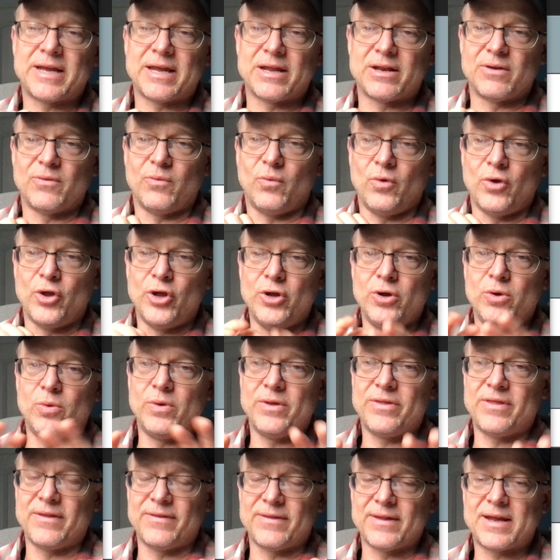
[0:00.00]
and who
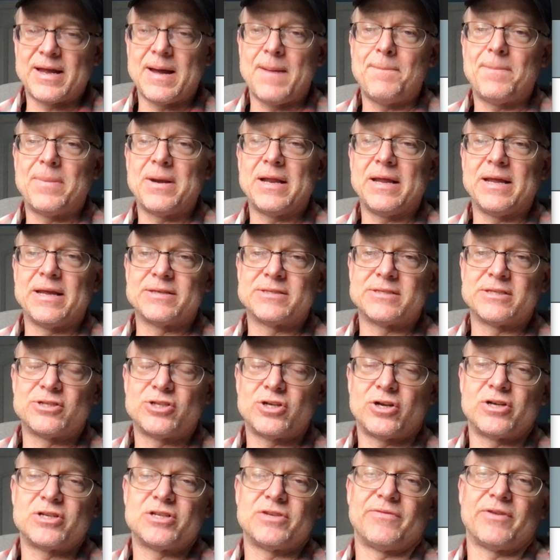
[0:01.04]
within the company is in
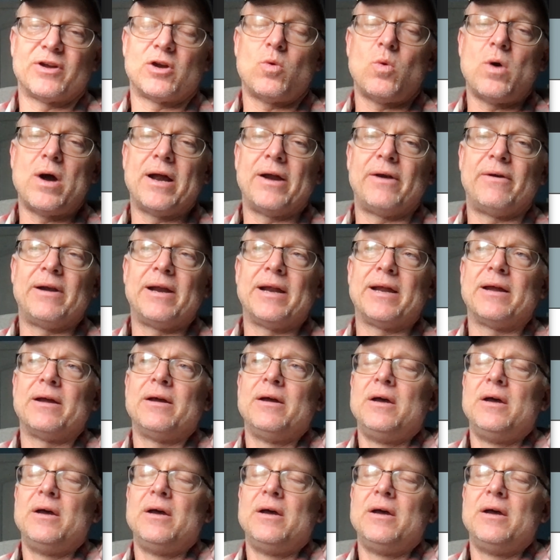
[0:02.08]
charge of acquiring